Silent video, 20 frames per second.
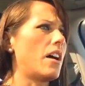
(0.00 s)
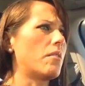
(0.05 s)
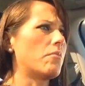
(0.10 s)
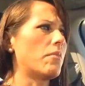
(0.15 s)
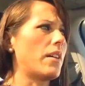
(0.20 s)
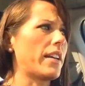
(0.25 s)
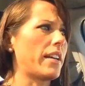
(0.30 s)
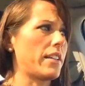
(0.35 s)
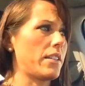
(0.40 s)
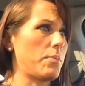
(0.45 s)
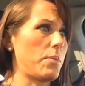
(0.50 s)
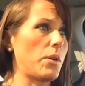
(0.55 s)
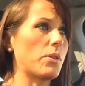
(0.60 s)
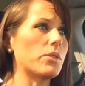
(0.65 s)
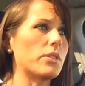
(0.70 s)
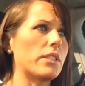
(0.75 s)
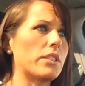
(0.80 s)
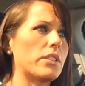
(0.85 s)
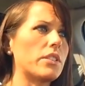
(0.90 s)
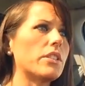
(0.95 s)
I guess
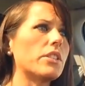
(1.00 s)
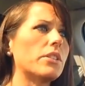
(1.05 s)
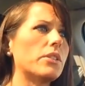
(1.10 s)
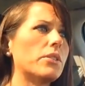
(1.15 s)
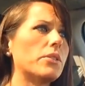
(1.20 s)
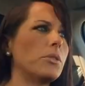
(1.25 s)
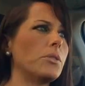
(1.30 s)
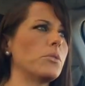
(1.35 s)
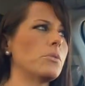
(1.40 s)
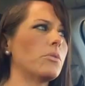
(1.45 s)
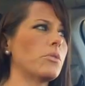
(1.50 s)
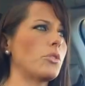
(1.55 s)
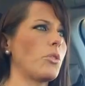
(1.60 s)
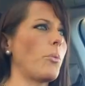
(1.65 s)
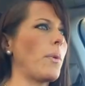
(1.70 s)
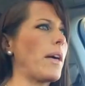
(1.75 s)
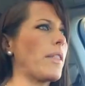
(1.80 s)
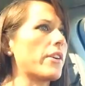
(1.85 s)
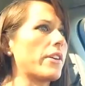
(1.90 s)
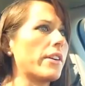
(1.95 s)
beholden to the
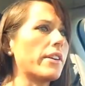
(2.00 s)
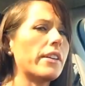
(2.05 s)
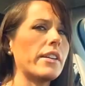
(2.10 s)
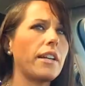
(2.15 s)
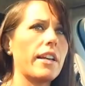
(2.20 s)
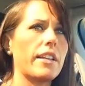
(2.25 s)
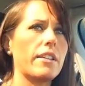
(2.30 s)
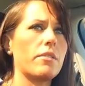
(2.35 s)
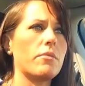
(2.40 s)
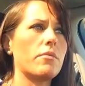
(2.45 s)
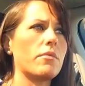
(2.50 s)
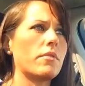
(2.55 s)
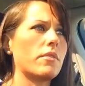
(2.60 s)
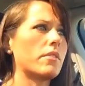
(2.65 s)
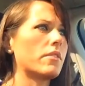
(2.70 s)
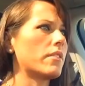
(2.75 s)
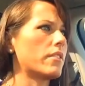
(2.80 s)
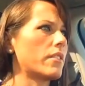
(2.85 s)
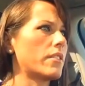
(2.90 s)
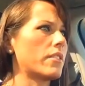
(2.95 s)
weather and
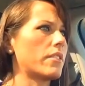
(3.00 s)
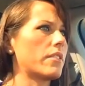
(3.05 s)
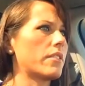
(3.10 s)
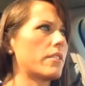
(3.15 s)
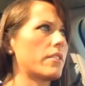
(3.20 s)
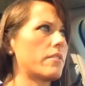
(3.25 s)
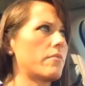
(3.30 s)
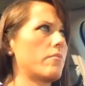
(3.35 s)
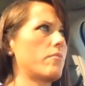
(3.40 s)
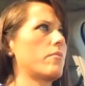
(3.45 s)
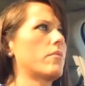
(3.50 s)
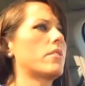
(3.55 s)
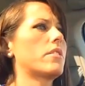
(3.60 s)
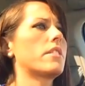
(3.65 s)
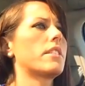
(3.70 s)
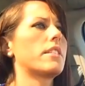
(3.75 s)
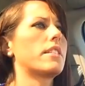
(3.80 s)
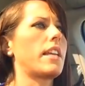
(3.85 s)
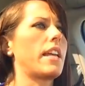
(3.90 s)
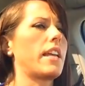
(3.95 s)

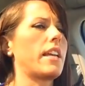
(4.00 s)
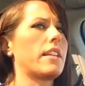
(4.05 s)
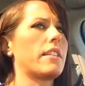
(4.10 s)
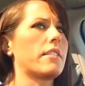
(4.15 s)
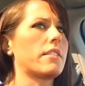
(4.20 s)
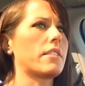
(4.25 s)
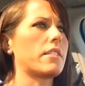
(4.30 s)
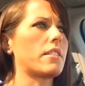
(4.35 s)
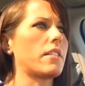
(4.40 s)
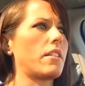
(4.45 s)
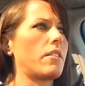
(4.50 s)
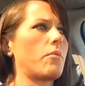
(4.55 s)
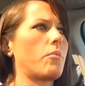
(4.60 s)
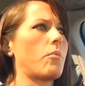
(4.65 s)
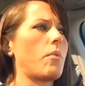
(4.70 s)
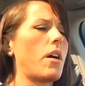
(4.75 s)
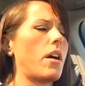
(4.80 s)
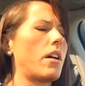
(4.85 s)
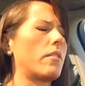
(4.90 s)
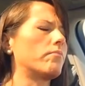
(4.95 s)
the day's
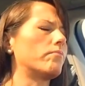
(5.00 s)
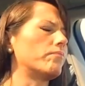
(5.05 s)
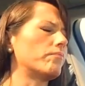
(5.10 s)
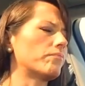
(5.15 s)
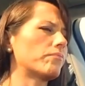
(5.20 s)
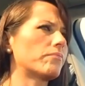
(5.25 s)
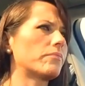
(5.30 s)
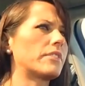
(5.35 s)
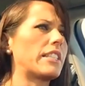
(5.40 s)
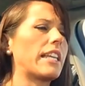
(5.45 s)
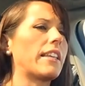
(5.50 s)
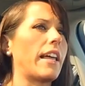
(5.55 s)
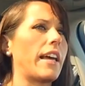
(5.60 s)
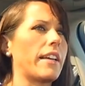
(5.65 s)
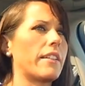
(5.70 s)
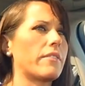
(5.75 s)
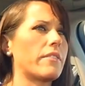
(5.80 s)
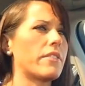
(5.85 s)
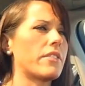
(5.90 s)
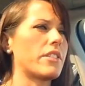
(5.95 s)

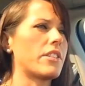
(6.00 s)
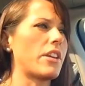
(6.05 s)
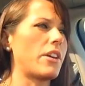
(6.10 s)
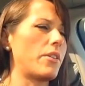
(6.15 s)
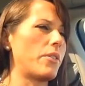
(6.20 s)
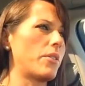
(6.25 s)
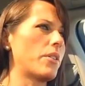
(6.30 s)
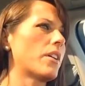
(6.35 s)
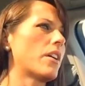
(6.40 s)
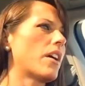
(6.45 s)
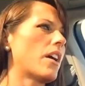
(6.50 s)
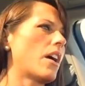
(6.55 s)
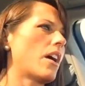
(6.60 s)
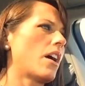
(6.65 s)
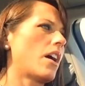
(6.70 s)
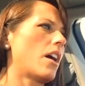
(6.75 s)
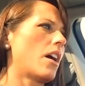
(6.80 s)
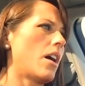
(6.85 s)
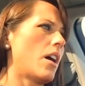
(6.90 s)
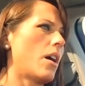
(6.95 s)
daylight. So,
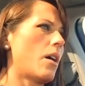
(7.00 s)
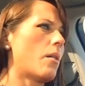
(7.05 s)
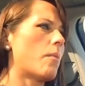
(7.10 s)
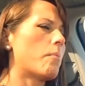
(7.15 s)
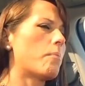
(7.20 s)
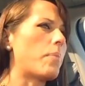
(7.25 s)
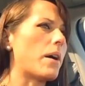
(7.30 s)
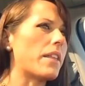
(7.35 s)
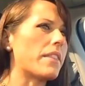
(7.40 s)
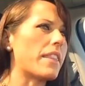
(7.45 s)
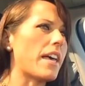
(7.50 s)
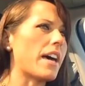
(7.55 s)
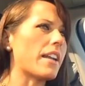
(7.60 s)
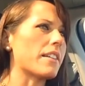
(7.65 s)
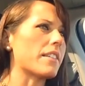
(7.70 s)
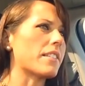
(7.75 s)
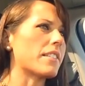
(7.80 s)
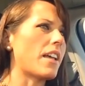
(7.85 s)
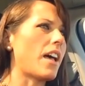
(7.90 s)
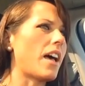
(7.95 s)
but that
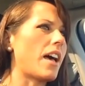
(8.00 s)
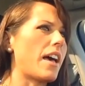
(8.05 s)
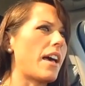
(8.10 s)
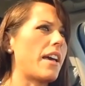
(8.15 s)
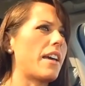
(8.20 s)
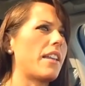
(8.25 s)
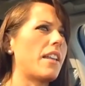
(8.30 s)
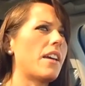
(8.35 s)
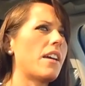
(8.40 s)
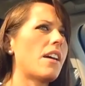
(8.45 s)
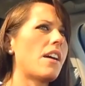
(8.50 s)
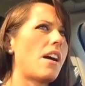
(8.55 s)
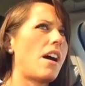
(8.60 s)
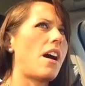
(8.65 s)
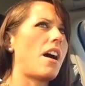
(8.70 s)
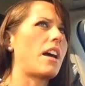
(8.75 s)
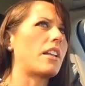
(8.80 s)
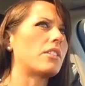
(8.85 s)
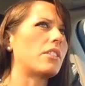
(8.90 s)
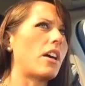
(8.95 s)
aside,
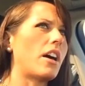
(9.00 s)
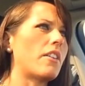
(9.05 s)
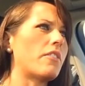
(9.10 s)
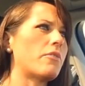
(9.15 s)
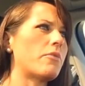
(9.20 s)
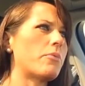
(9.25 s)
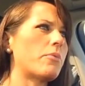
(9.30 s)
I love